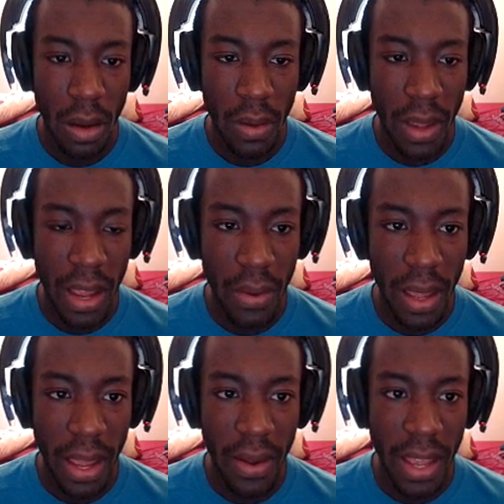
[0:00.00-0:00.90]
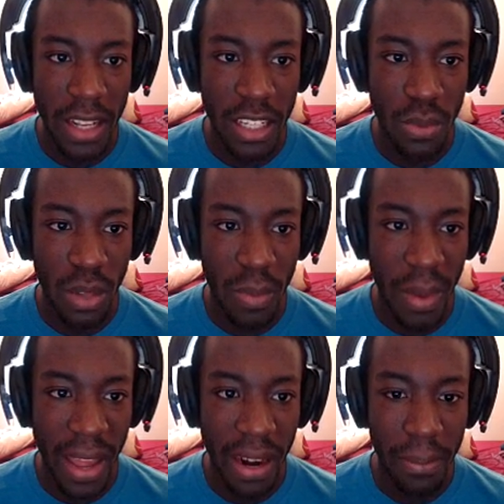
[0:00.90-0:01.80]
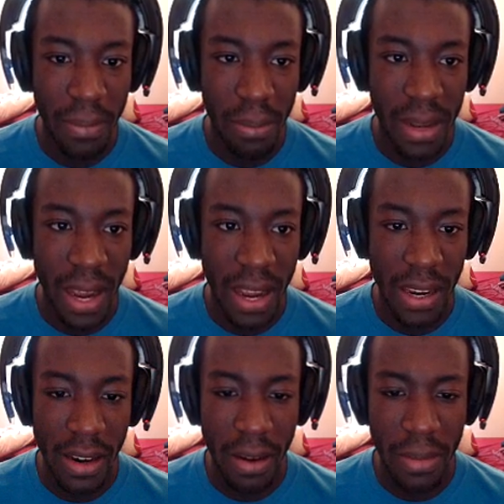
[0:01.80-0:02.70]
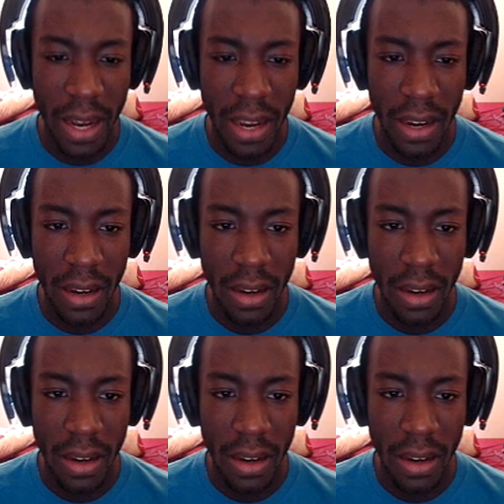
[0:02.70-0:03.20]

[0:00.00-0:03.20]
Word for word: Okay, okay, okay, this is really bad. I'm, I'm dying here, I'm dying.